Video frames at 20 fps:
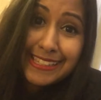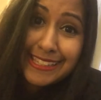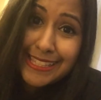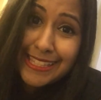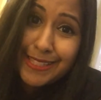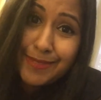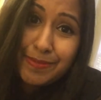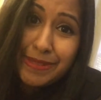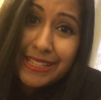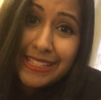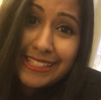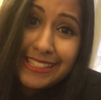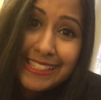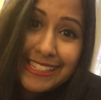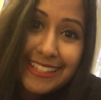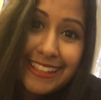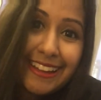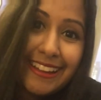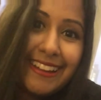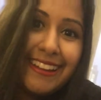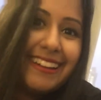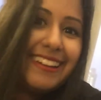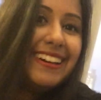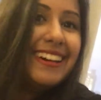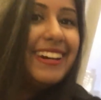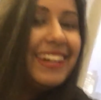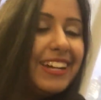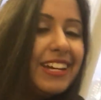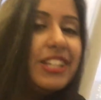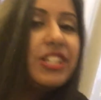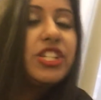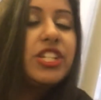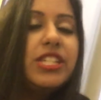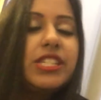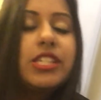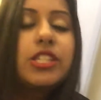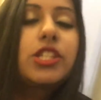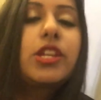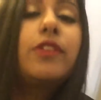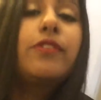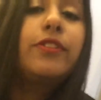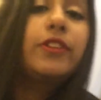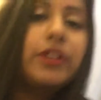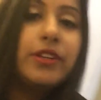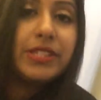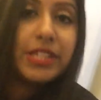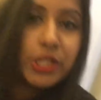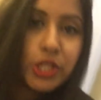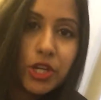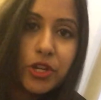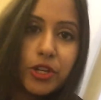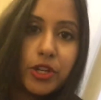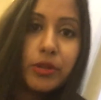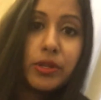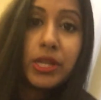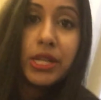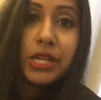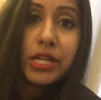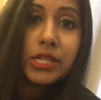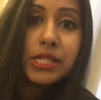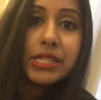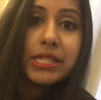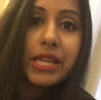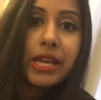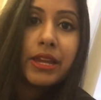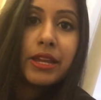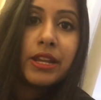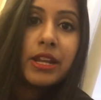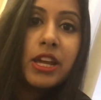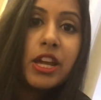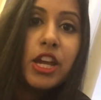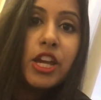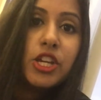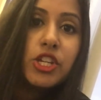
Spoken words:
to speak to her. So for those that don't know, Nina Hussain,